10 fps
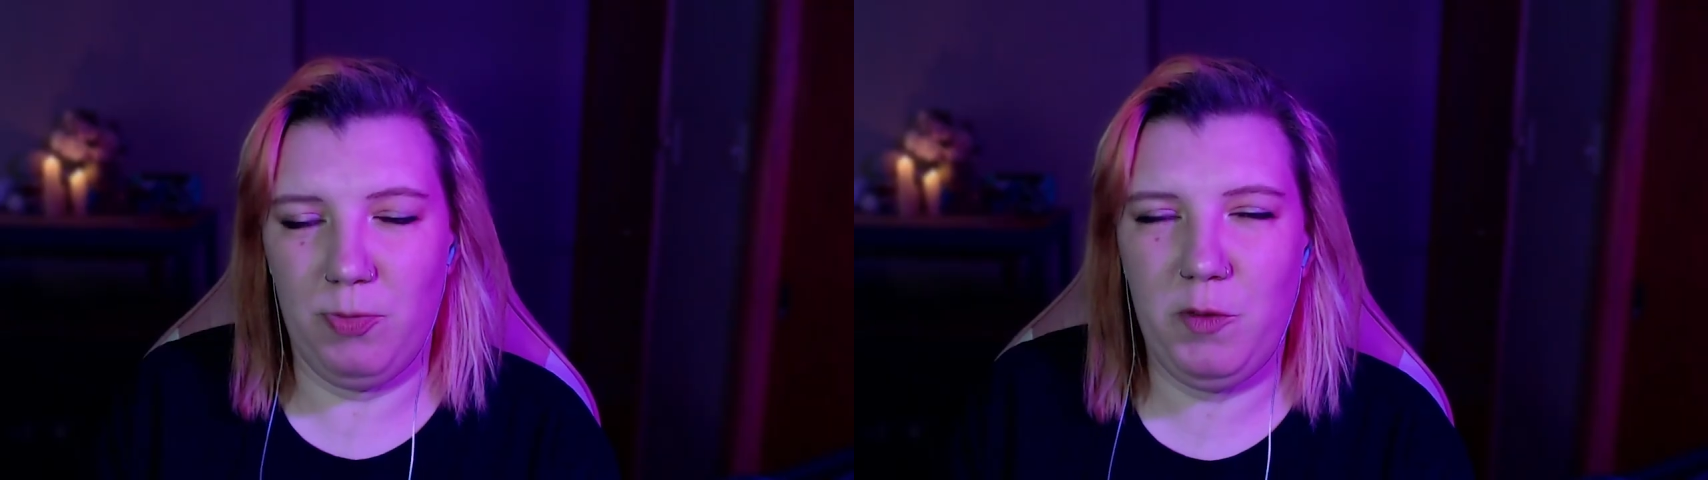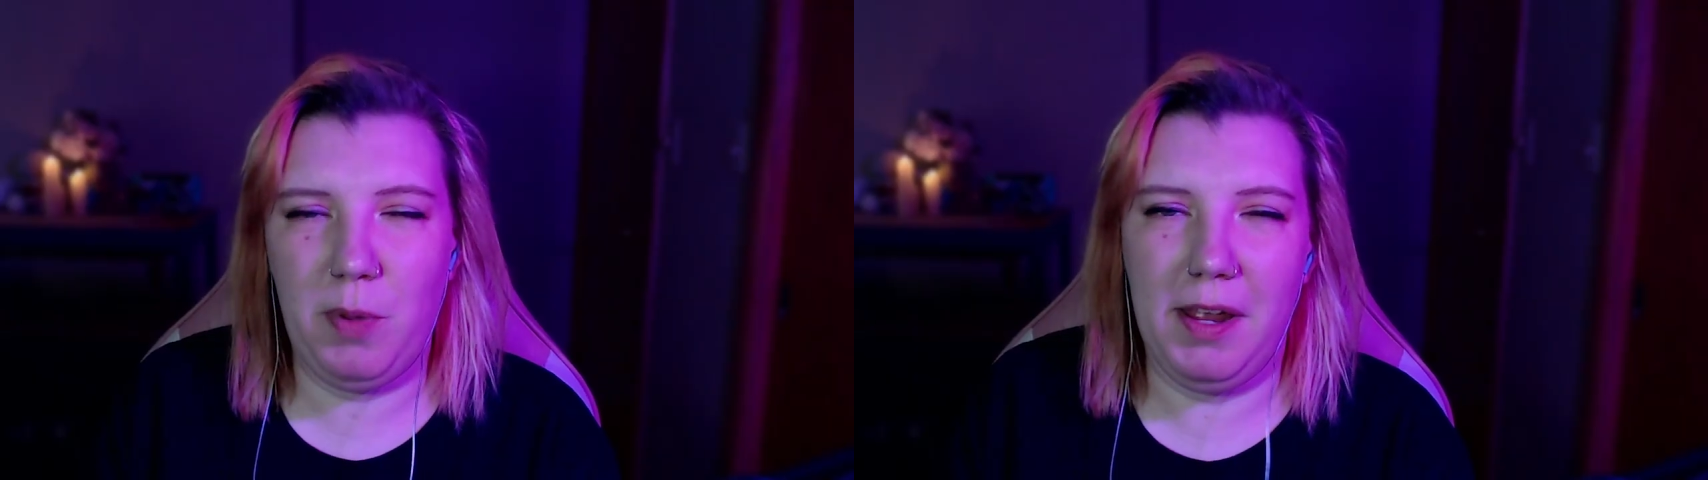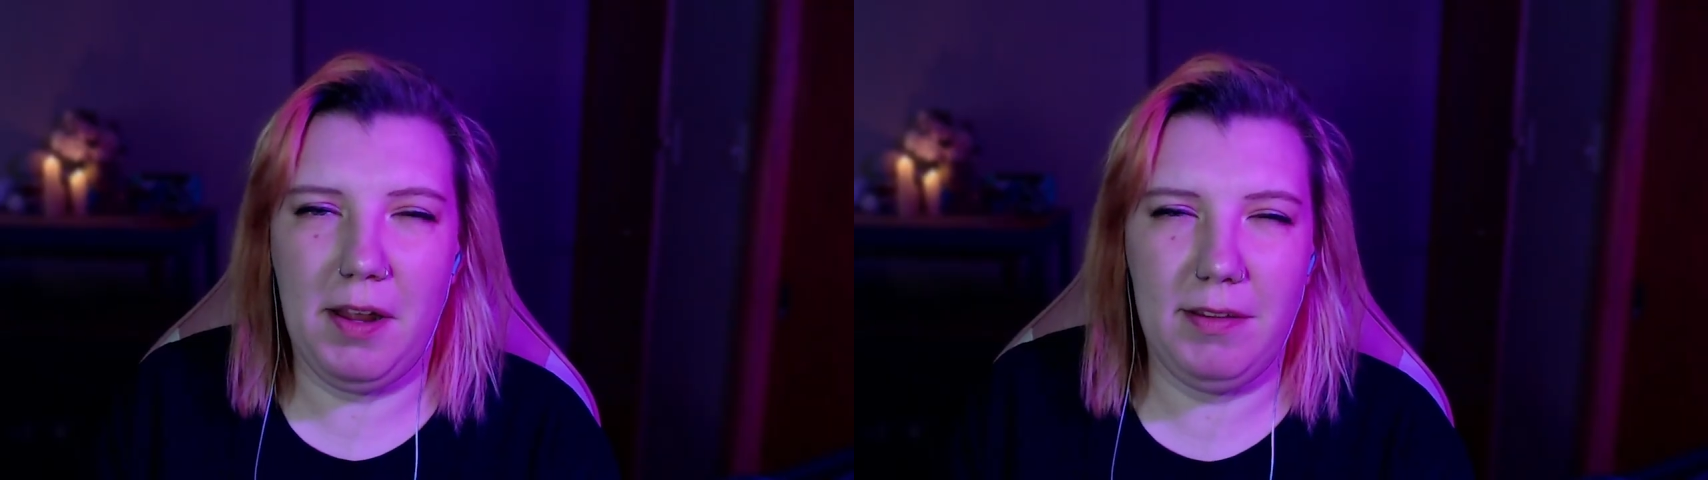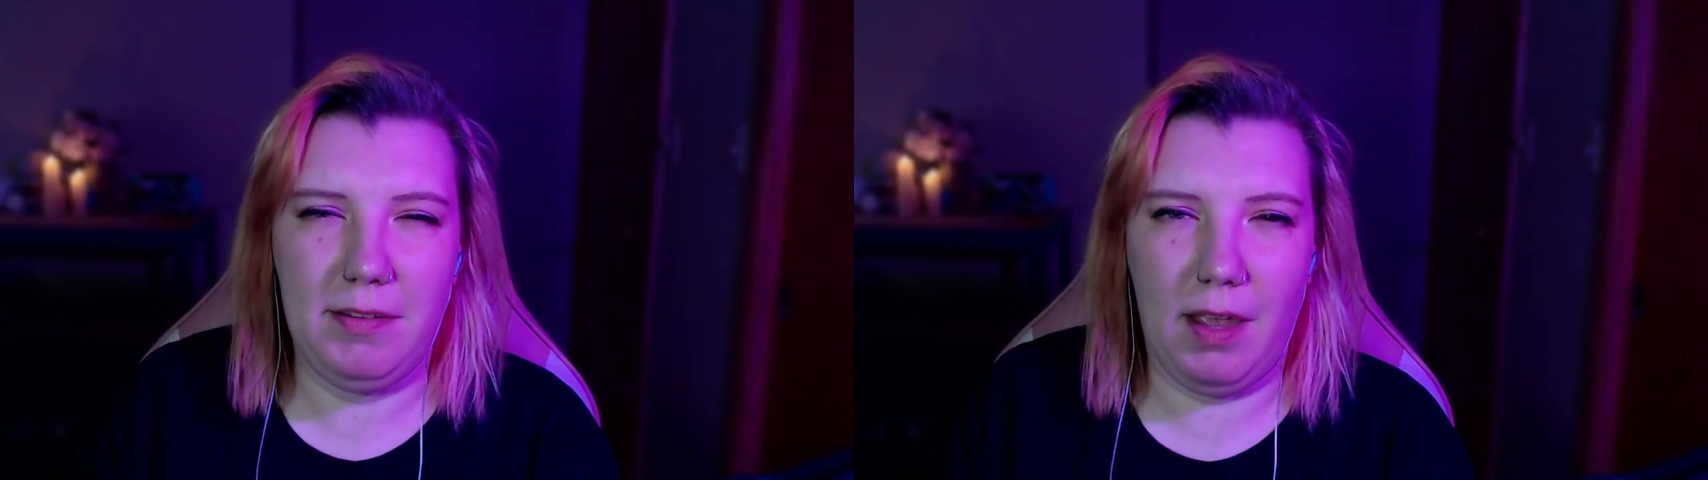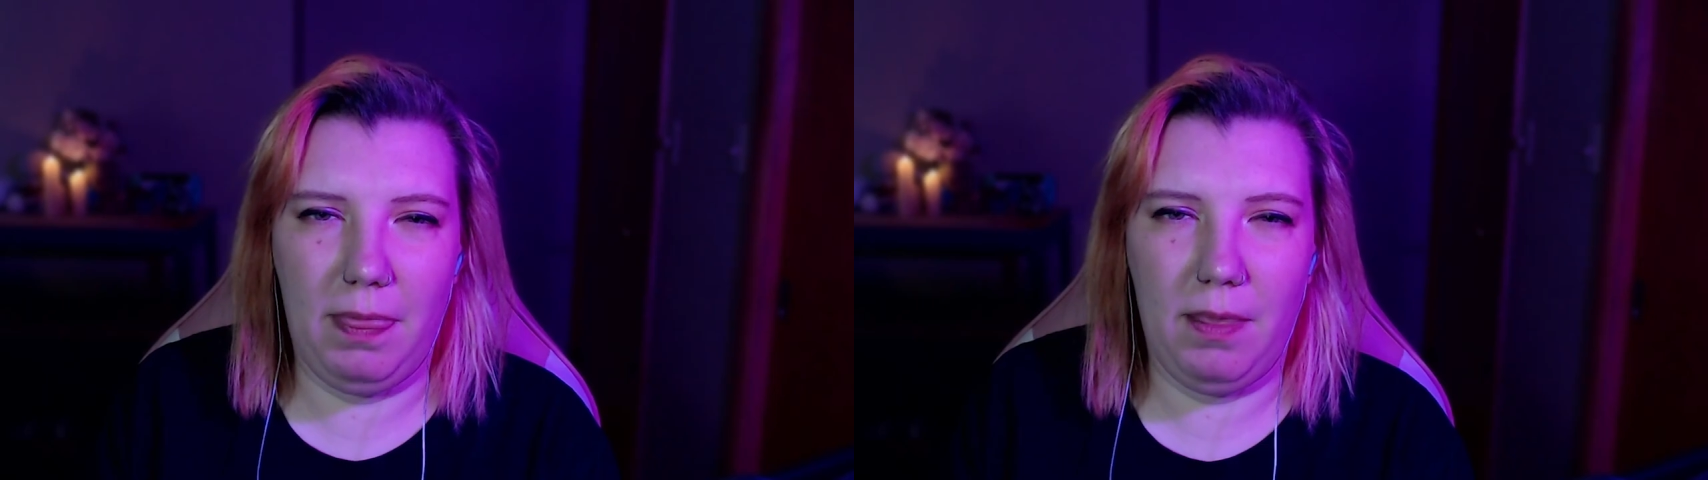She's probably not
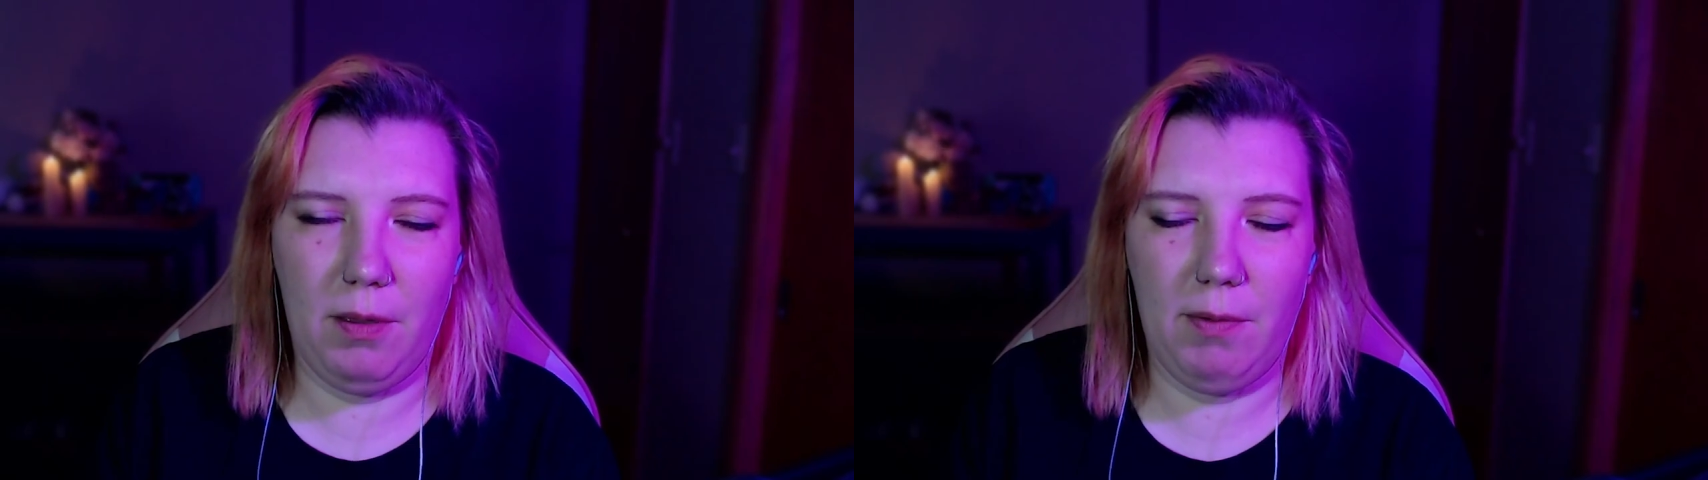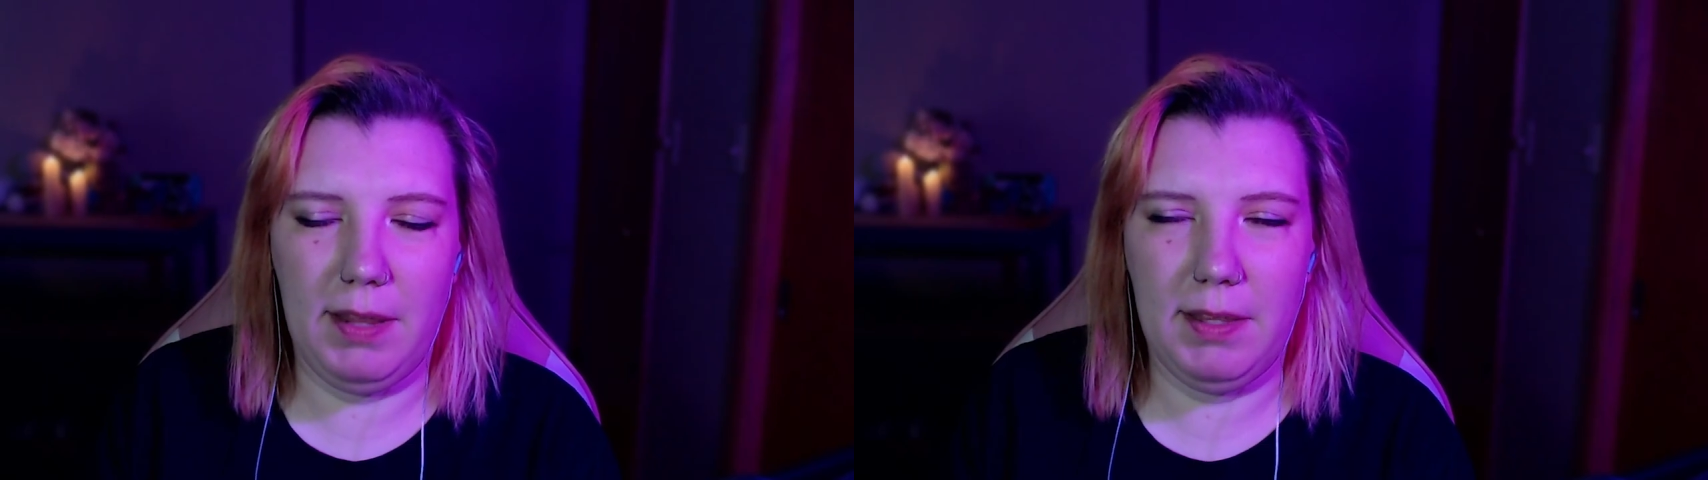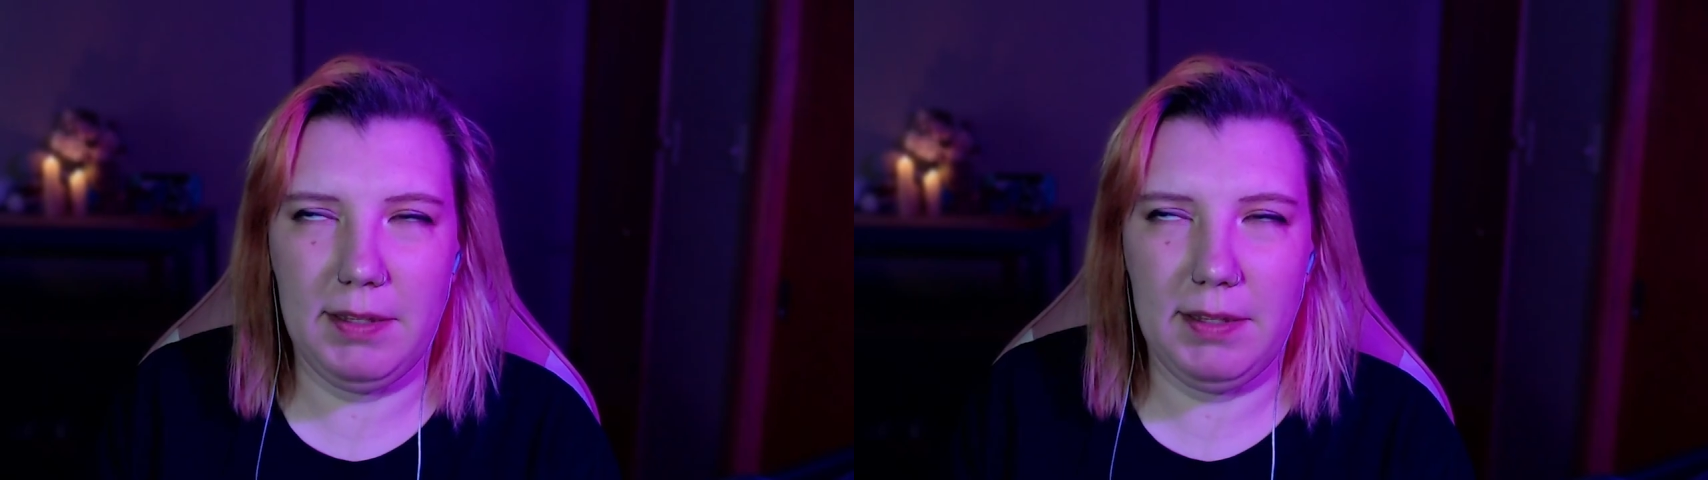dead, though, right?